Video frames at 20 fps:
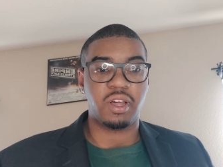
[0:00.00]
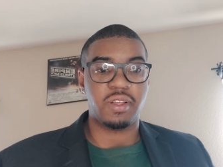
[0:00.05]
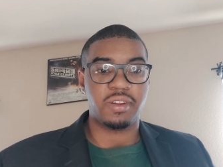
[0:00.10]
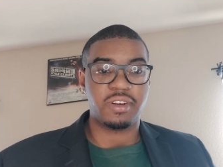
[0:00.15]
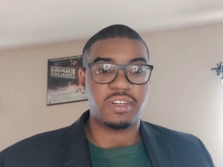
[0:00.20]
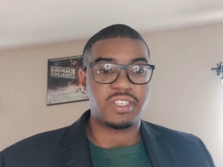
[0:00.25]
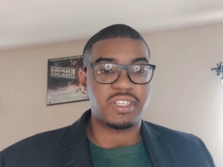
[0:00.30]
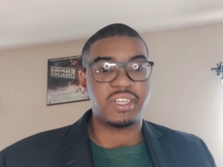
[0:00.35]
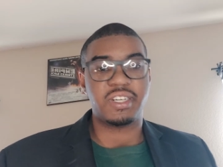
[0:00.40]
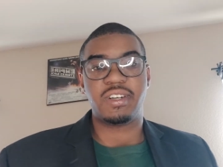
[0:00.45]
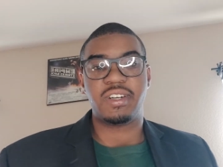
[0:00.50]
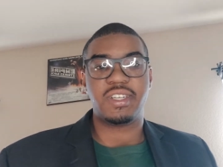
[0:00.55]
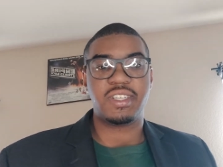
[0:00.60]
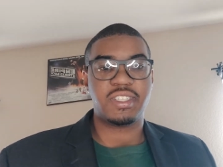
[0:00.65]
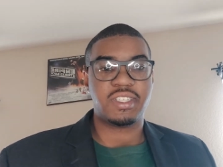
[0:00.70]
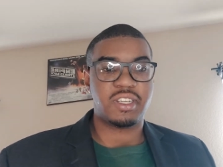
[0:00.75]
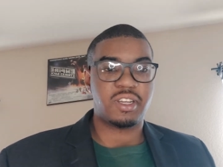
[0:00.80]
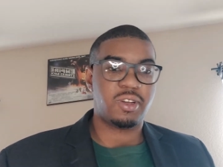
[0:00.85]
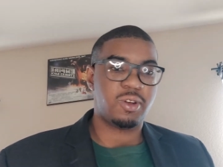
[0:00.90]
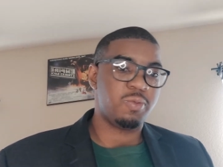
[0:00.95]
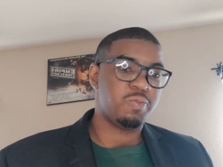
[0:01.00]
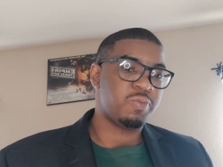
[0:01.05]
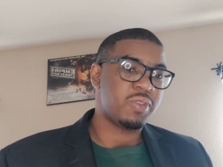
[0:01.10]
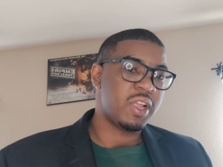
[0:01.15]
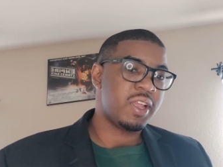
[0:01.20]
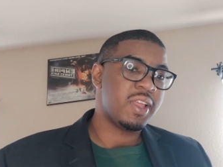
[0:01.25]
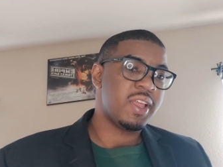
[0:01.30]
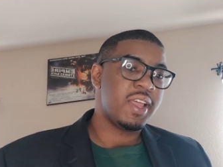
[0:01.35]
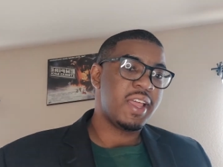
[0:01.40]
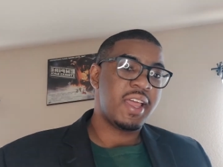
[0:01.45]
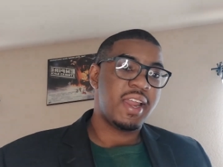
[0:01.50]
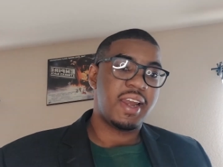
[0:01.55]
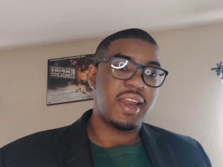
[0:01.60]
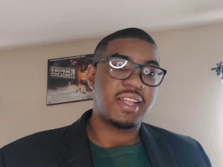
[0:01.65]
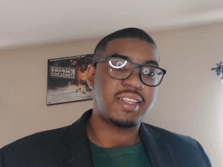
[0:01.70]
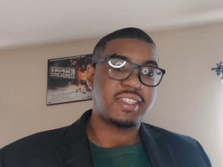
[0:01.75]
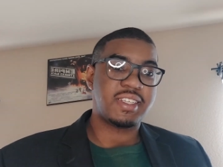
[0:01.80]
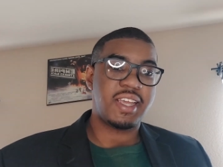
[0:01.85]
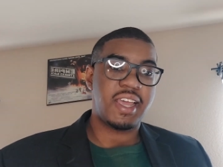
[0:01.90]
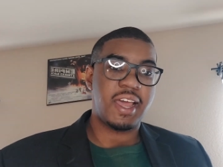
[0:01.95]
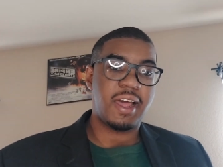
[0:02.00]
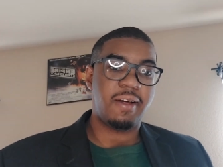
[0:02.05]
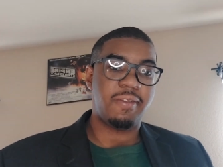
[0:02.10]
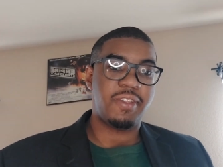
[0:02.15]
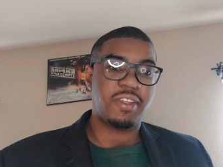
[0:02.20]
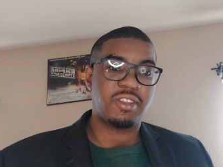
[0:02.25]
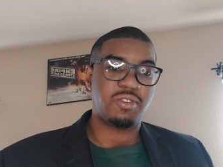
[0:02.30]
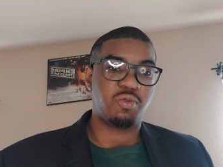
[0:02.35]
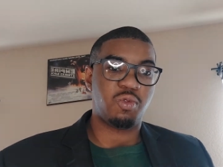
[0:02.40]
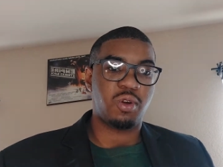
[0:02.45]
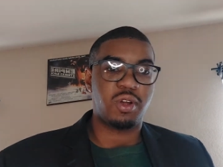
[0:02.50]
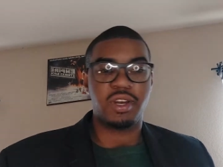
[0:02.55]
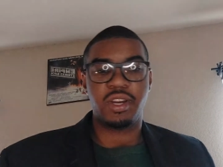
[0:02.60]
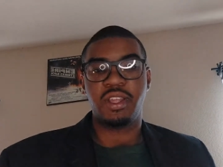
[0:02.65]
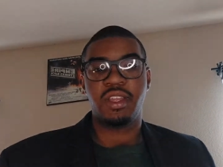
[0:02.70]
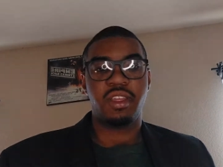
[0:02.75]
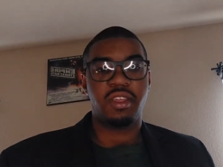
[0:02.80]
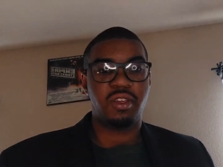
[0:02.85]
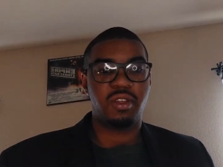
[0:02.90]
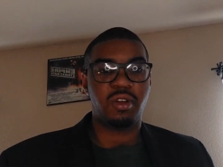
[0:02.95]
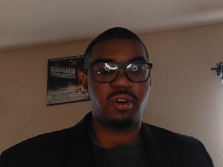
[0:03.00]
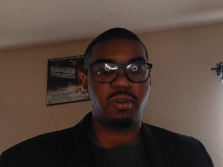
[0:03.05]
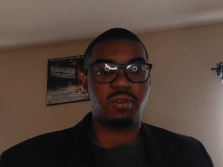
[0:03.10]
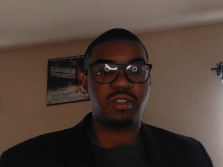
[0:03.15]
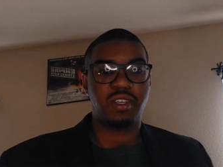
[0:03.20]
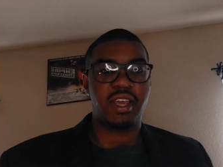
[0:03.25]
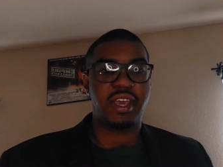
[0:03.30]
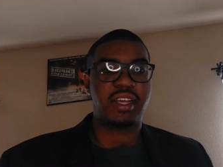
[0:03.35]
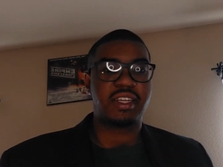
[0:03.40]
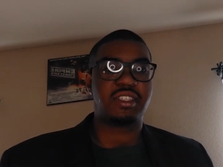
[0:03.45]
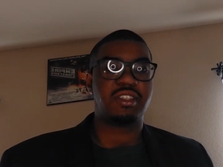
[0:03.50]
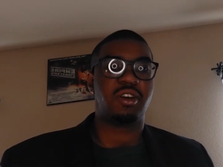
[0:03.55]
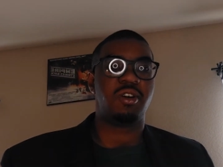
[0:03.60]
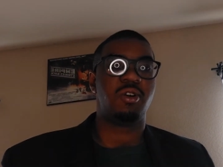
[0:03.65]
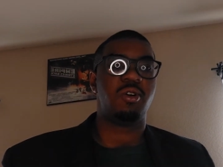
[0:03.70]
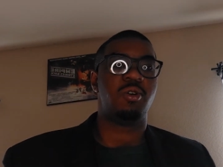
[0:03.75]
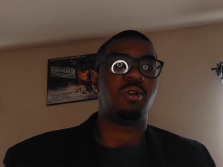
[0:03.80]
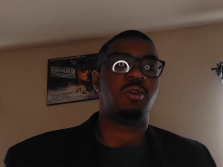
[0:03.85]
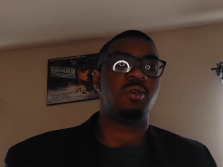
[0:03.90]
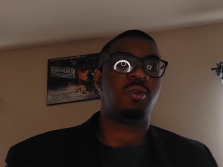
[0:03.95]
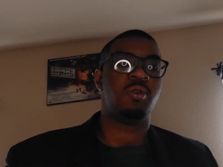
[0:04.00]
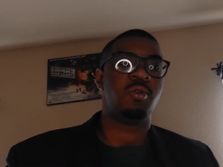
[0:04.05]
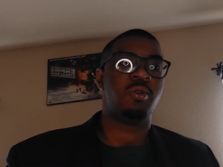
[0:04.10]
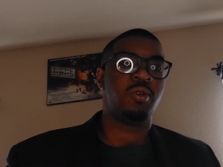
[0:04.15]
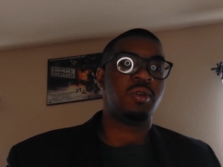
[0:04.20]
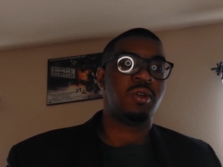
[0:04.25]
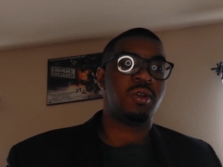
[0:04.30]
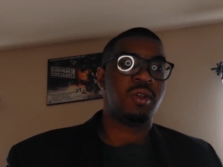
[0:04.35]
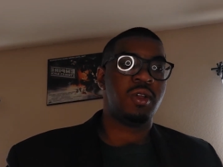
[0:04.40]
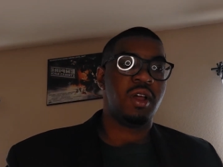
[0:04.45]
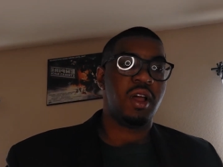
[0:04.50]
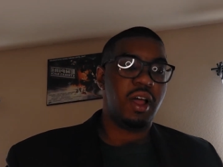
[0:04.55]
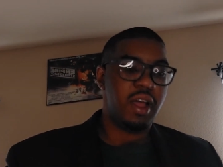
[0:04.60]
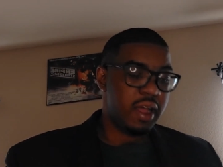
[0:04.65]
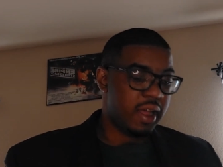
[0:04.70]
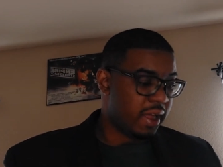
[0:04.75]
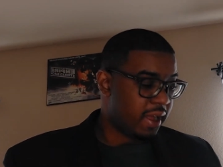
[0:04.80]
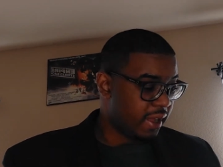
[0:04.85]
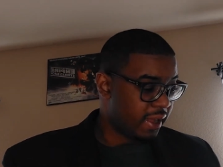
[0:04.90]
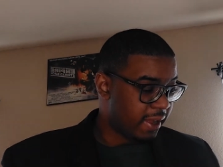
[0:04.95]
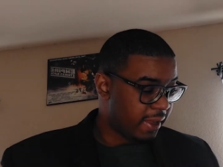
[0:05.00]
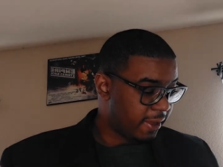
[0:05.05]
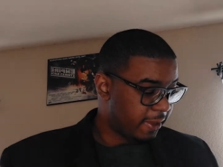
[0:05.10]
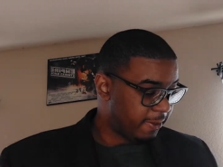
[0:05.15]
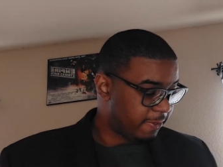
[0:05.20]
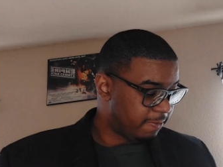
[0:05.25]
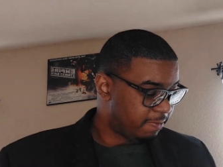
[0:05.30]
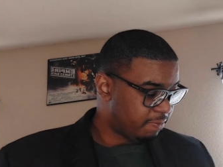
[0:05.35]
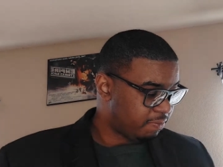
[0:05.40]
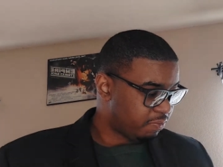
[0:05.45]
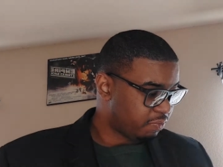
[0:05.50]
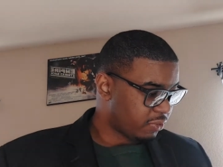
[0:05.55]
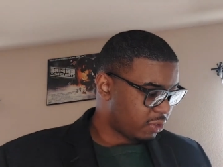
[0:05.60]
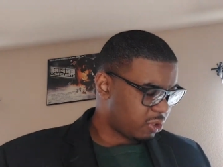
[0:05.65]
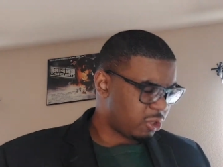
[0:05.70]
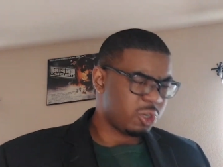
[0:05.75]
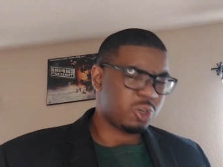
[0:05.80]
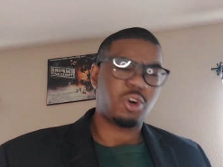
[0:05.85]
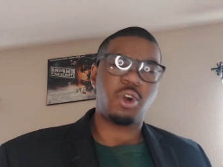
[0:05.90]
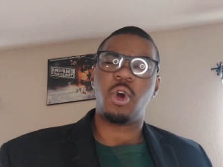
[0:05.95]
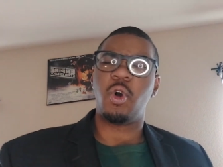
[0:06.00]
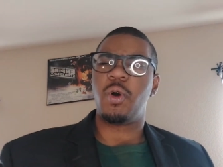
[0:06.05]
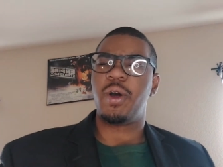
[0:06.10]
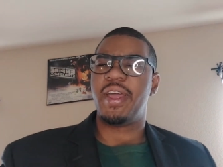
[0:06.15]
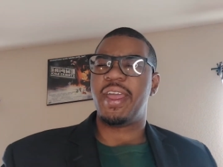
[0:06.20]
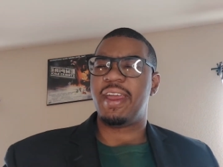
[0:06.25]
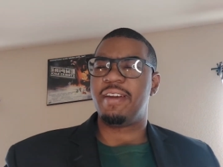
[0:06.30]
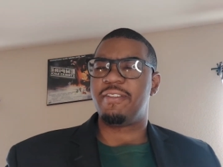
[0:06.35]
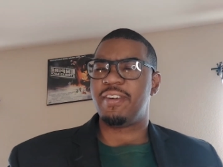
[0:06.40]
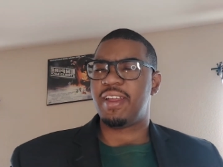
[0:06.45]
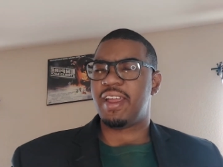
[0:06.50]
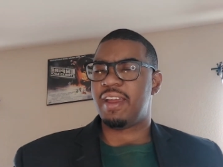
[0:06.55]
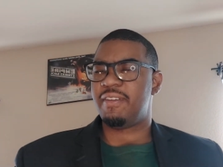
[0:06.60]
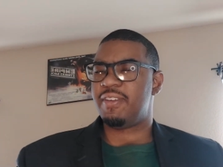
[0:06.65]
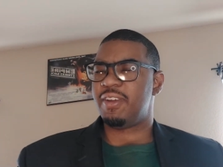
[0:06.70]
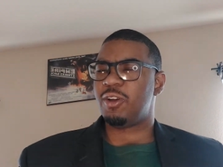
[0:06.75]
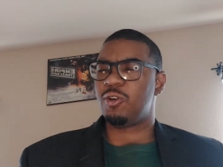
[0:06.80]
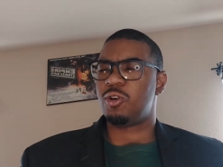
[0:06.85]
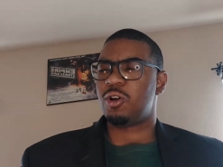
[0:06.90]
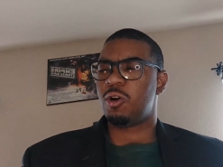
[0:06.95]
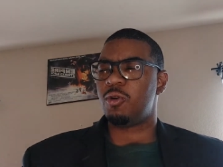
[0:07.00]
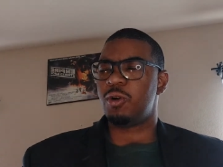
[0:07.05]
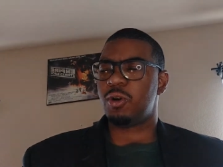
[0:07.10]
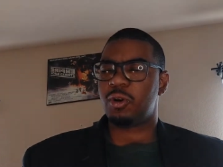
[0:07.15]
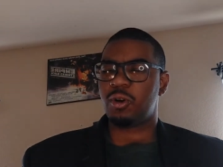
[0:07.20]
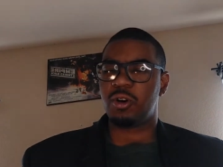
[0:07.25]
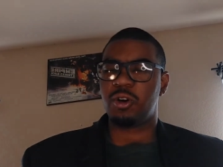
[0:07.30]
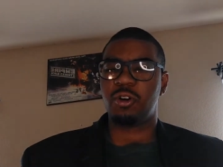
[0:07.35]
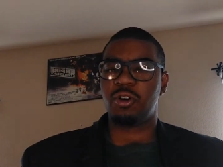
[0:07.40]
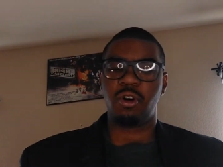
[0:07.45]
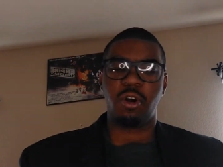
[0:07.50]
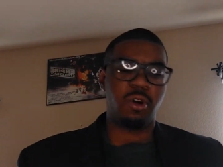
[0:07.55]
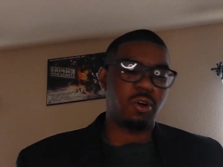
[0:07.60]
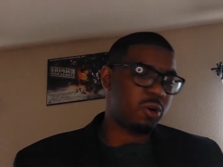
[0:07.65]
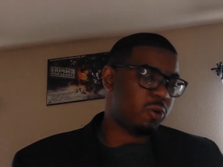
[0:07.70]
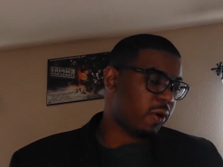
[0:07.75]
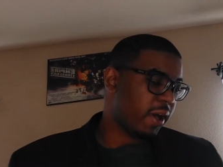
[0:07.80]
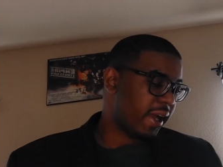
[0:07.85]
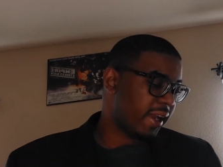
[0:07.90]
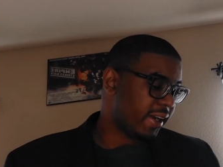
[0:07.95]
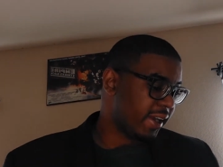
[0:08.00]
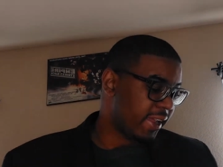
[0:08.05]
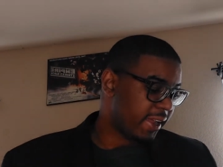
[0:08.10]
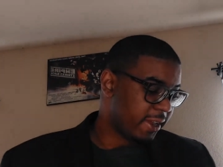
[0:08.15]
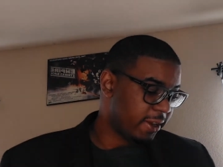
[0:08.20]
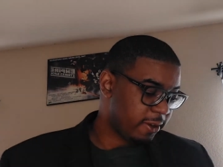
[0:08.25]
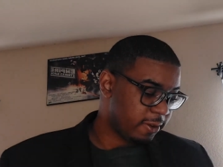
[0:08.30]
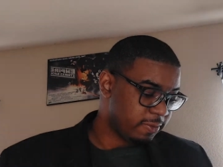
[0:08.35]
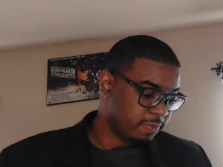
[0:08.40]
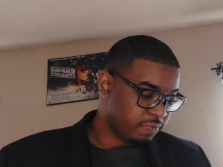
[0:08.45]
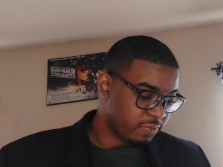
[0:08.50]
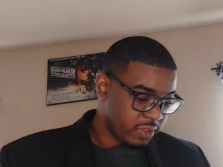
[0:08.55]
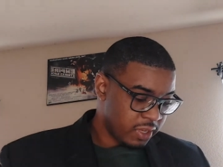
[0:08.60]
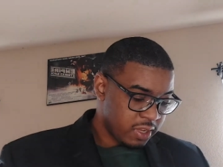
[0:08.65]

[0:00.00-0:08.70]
the other series. So let's see how this one, you know, takes the whole uh, Krakoa, every, everything going on with Krakoa right now.